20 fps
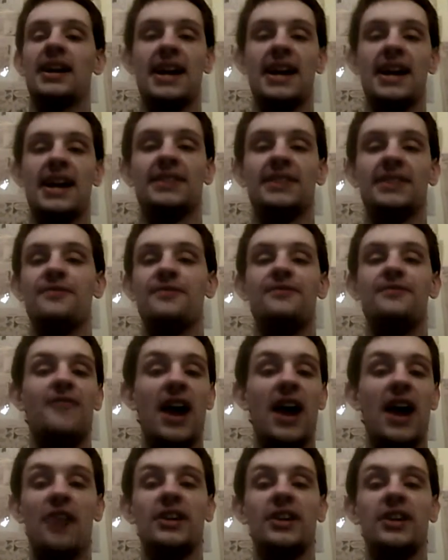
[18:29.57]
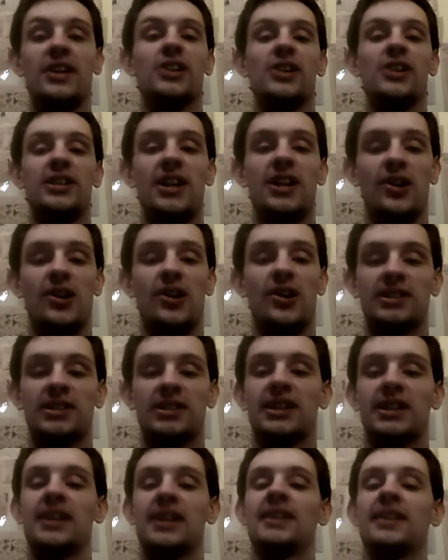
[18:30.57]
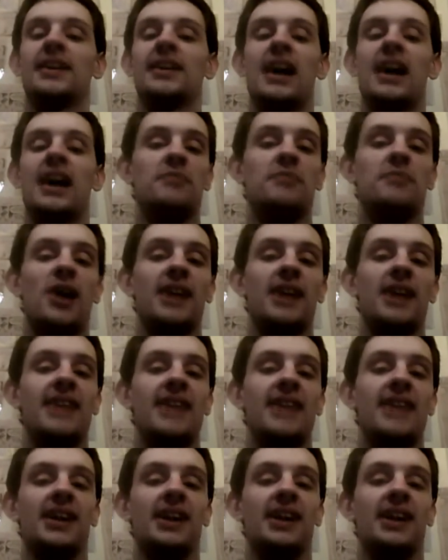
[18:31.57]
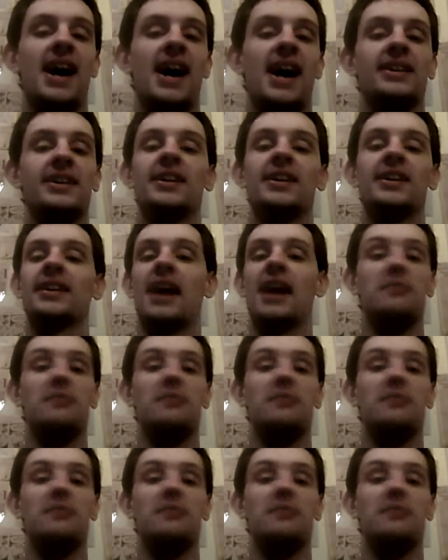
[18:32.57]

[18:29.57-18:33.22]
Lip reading: had some very good years on that line.